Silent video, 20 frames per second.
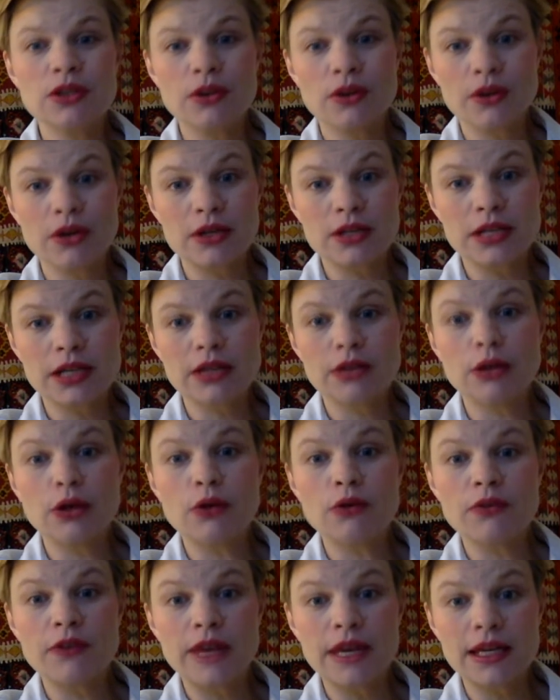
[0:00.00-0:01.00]
yogurts like
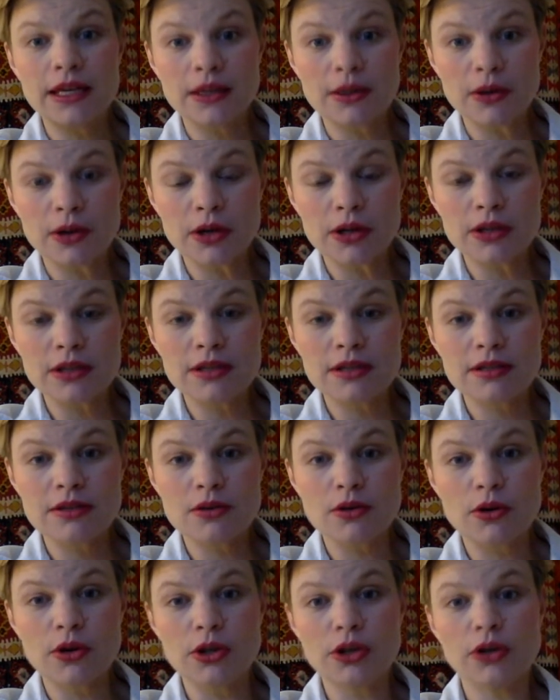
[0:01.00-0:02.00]
low-fat yogurts
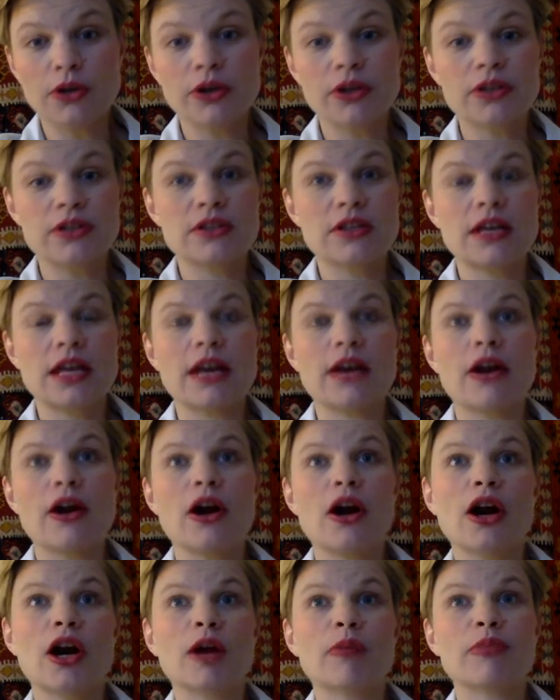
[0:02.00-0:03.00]
or yogurts that
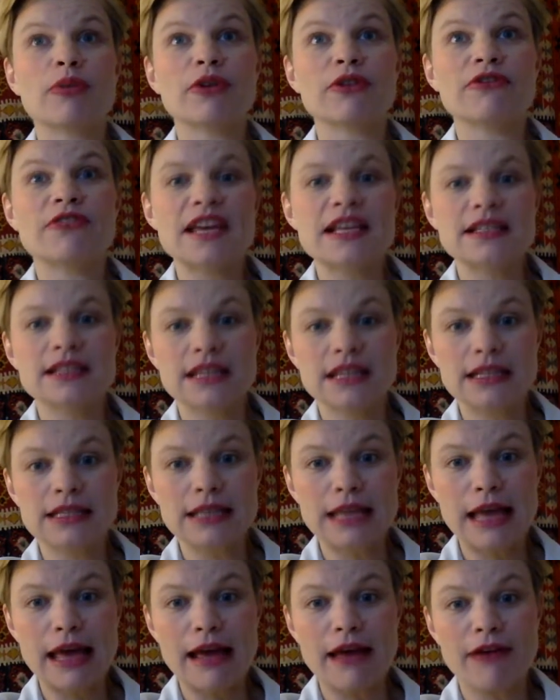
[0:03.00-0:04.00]
are professing
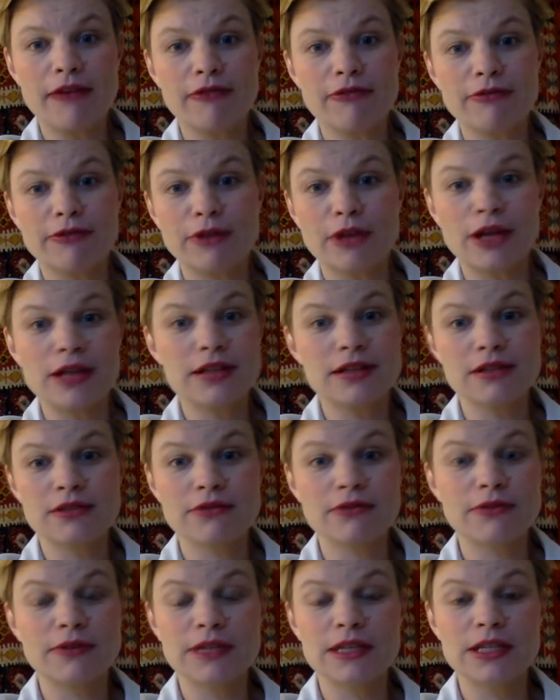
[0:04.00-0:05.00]
to have lots
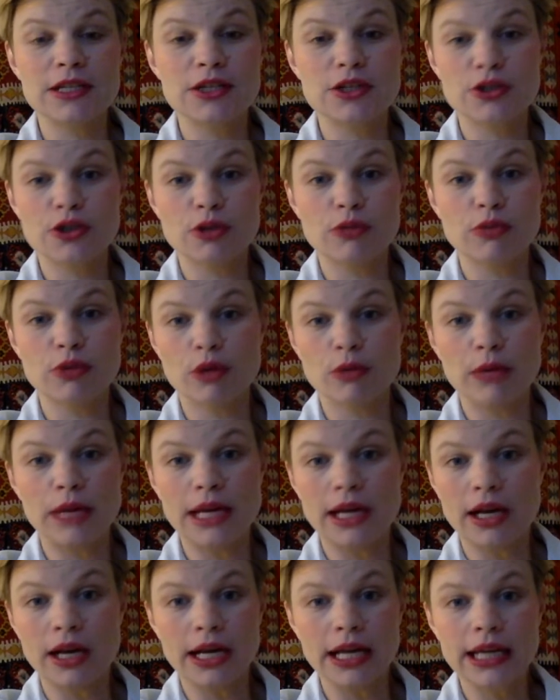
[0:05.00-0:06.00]
of additional
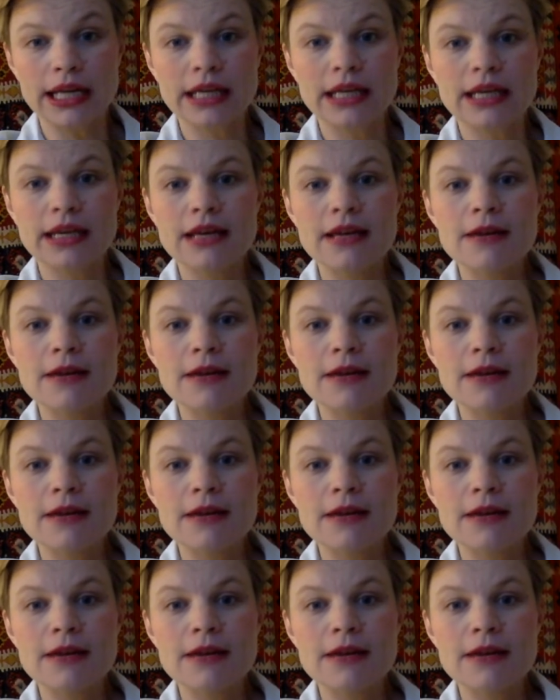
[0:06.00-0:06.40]
probiotic.